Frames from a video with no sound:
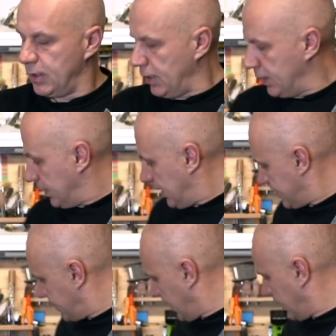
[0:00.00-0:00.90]
And the
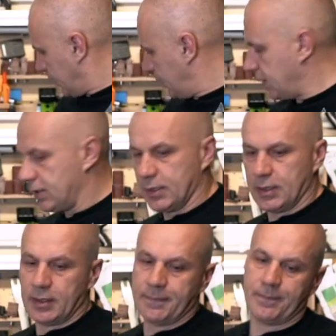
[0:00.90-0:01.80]
last thing
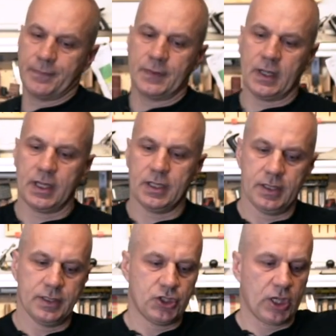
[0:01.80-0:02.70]
that I
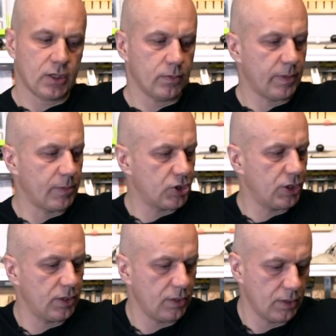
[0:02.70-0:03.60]
check on my
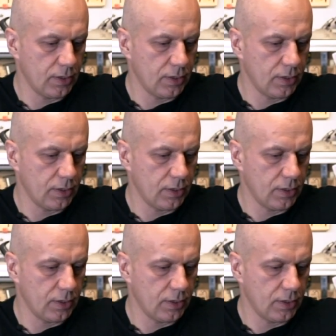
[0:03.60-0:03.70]
machine